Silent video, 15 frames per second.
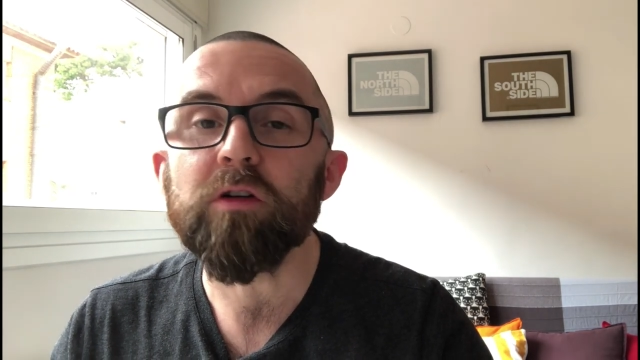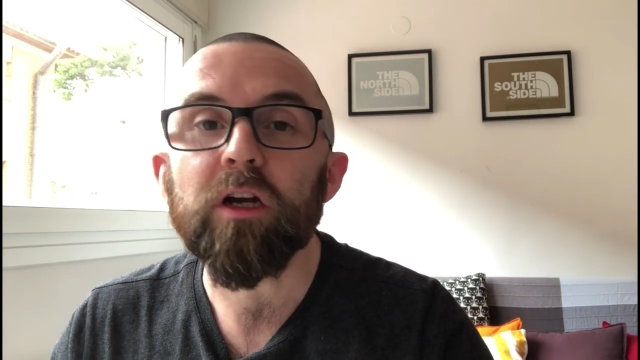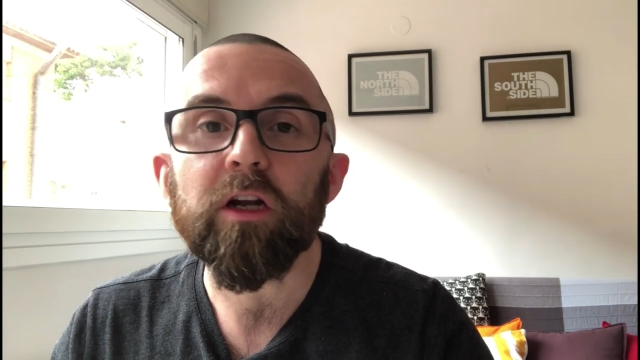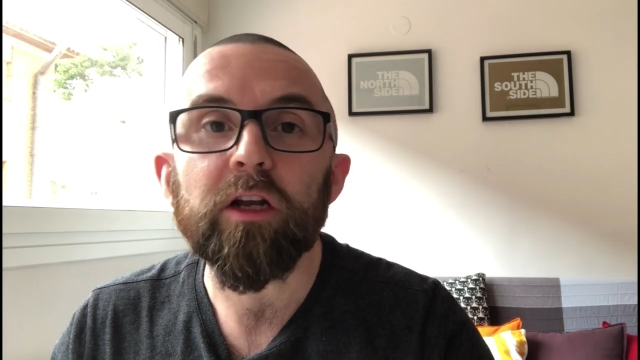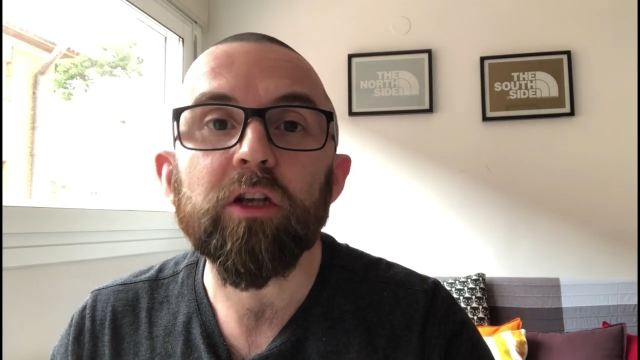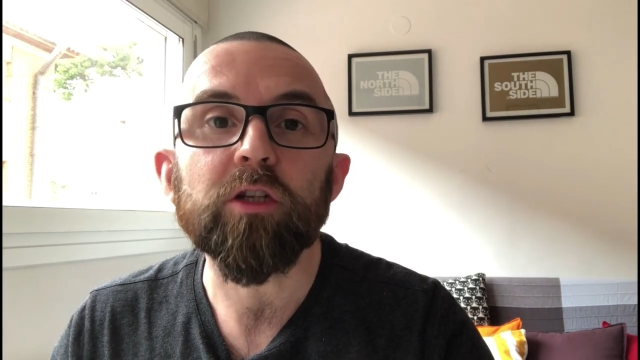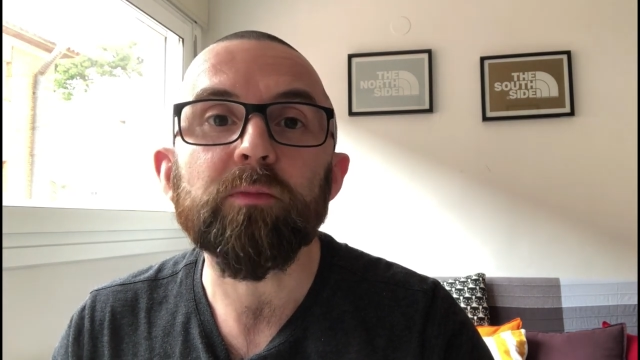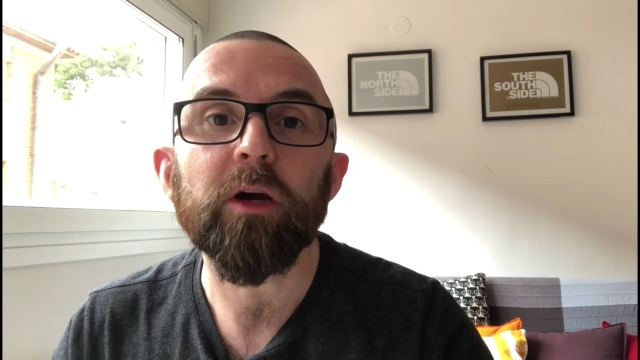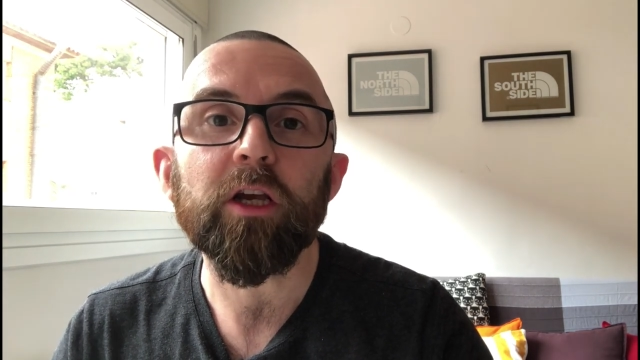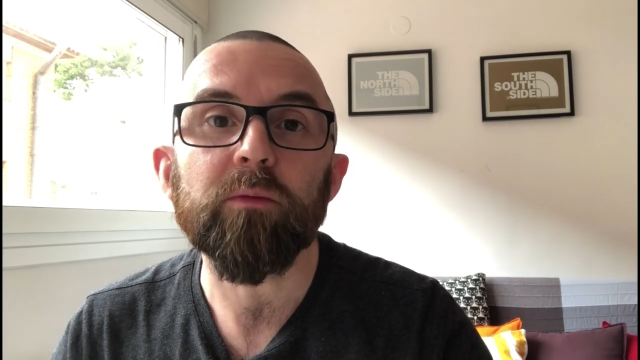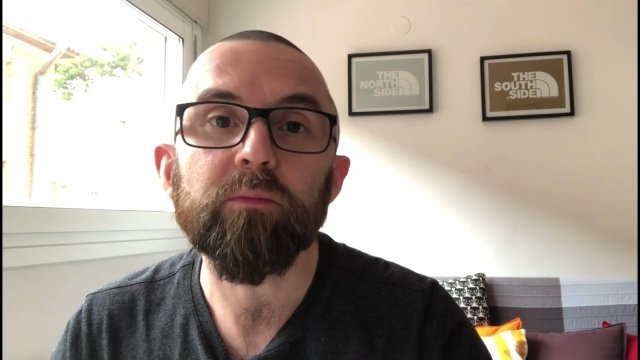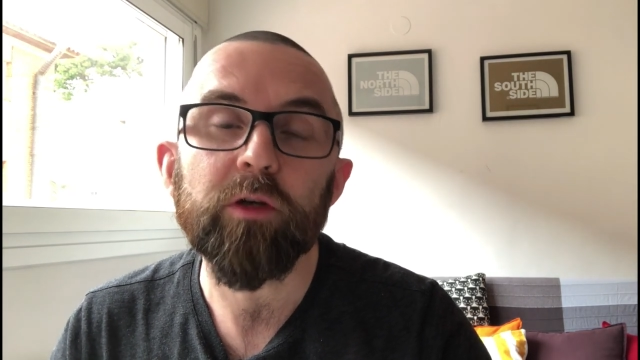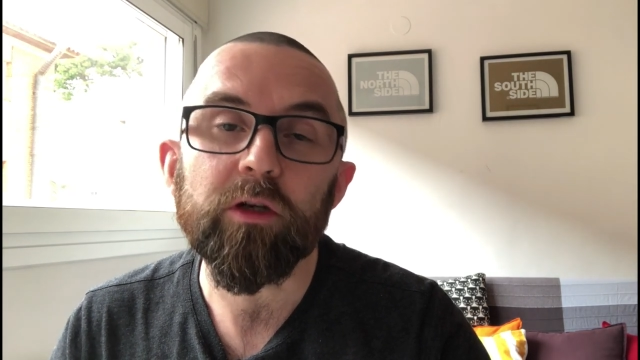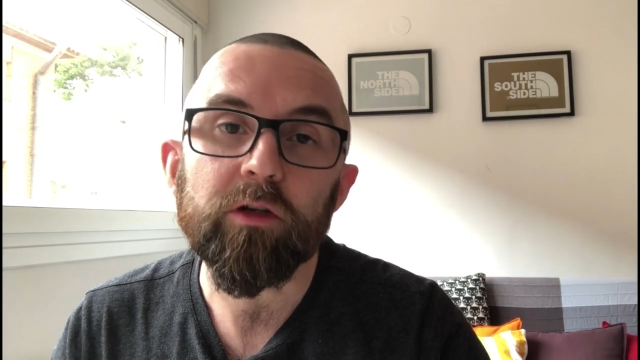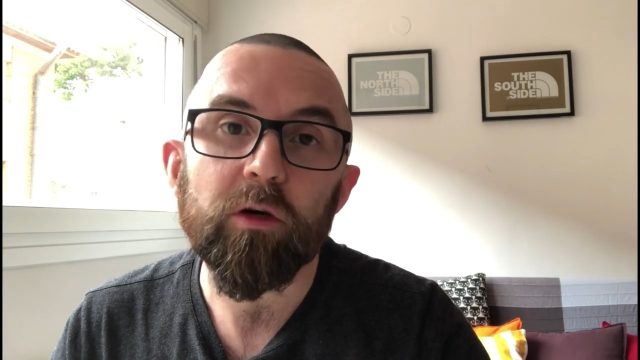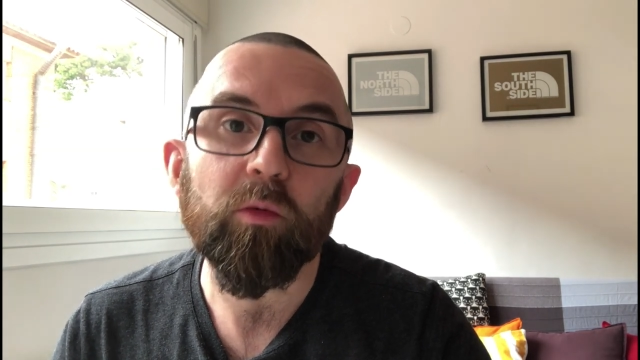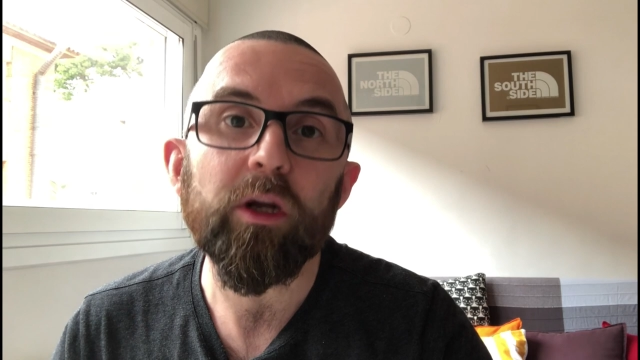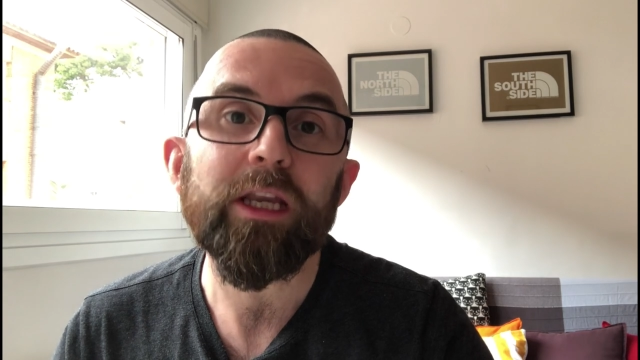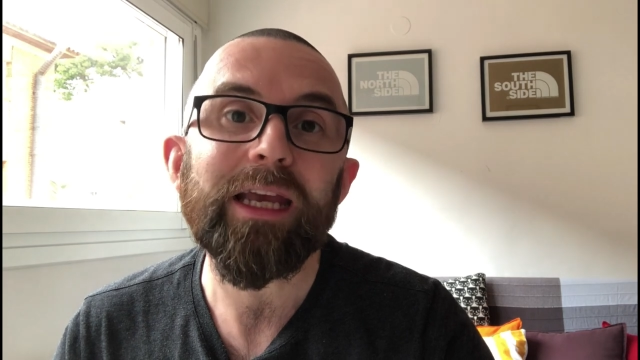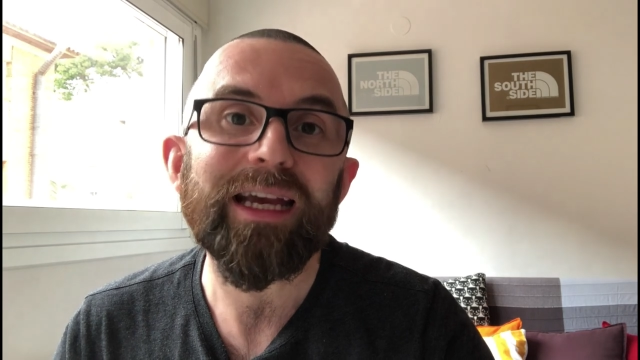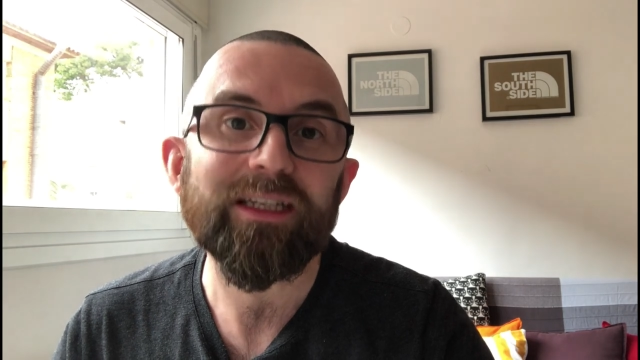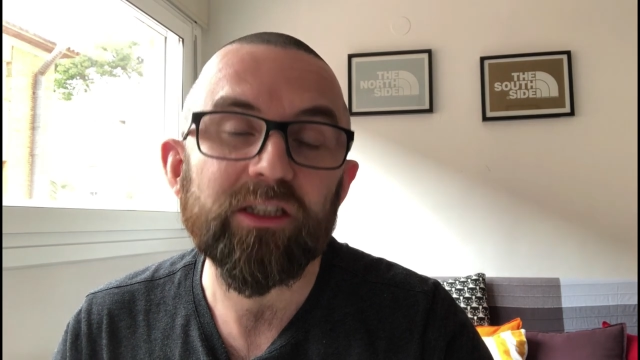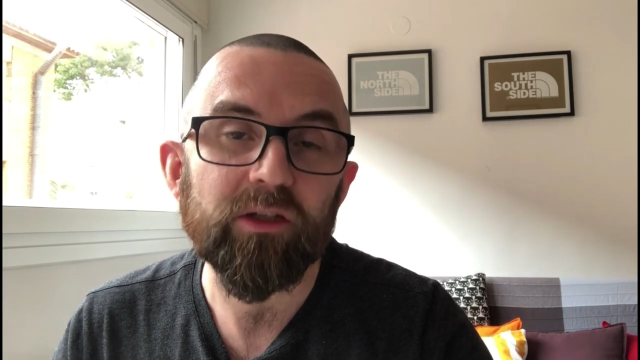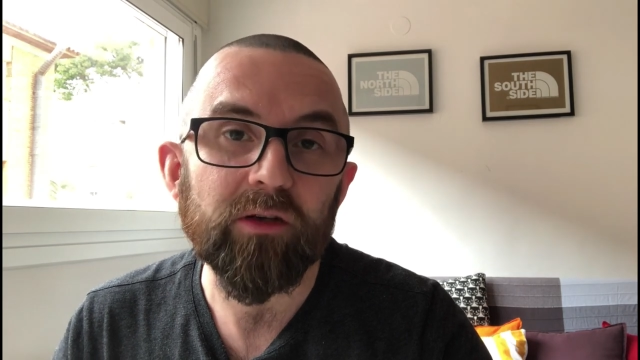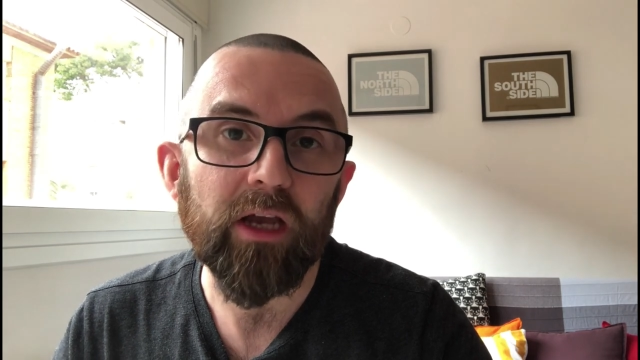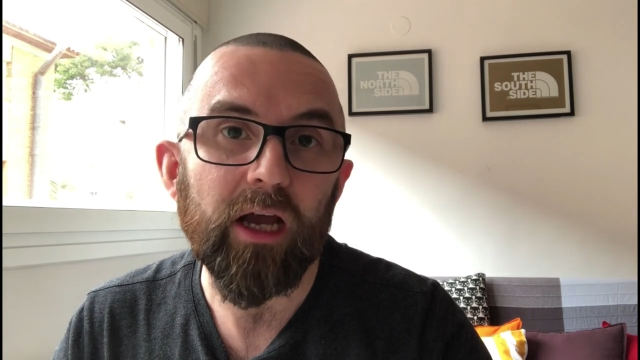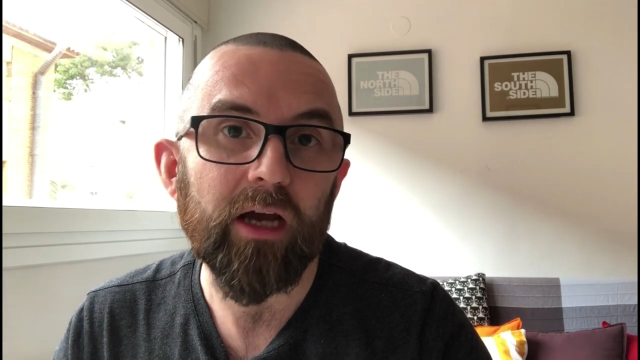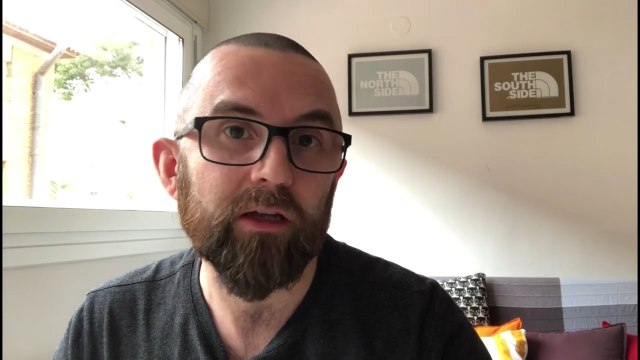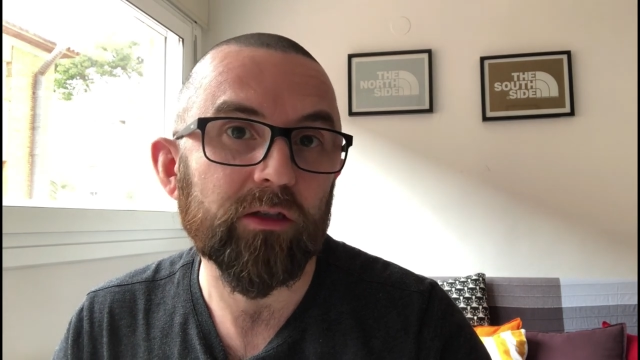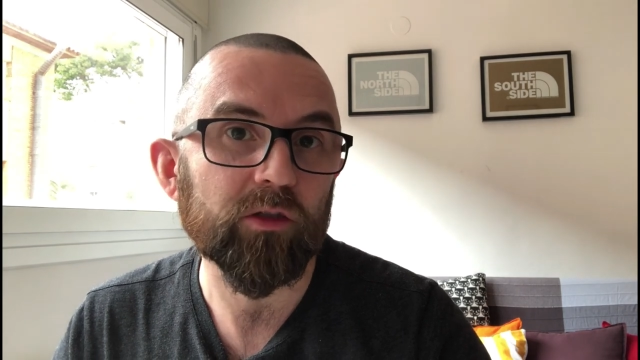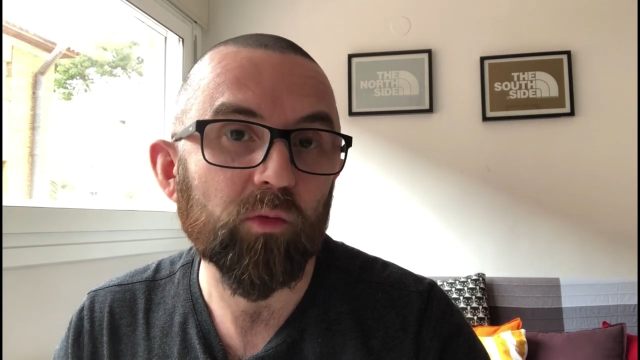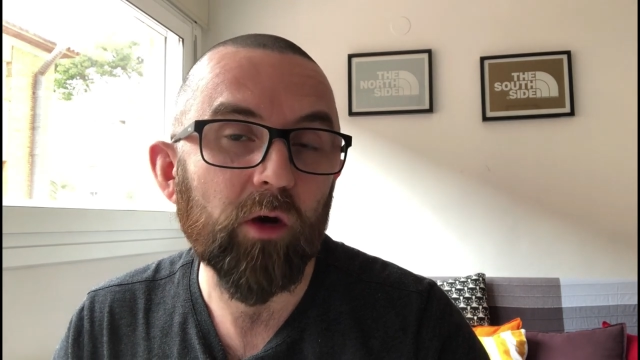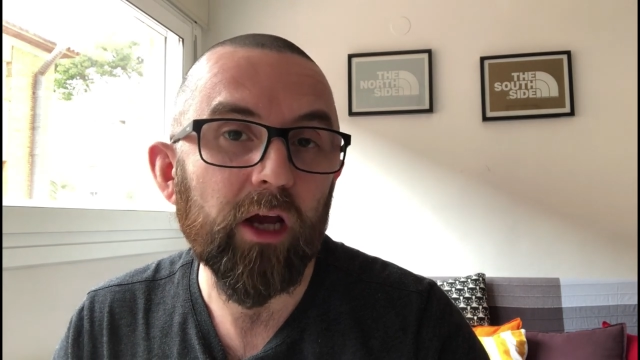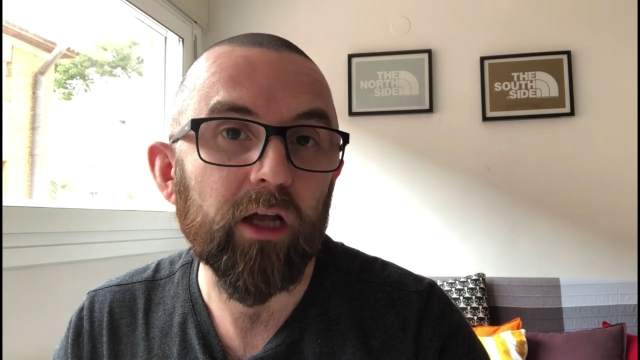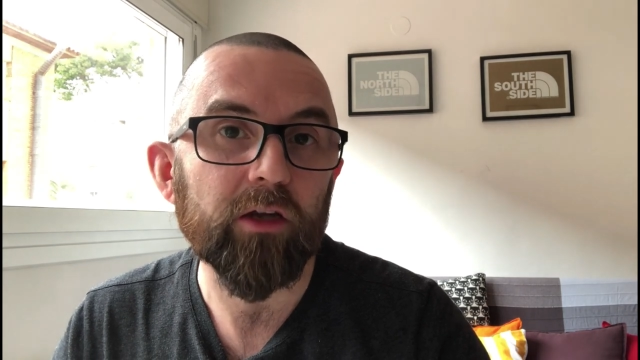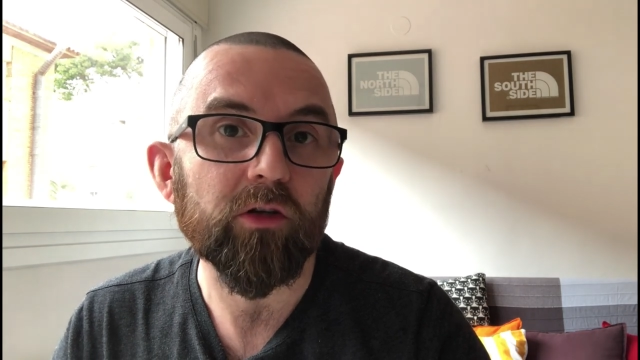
Can I use my computer? Well, yes, you can as well.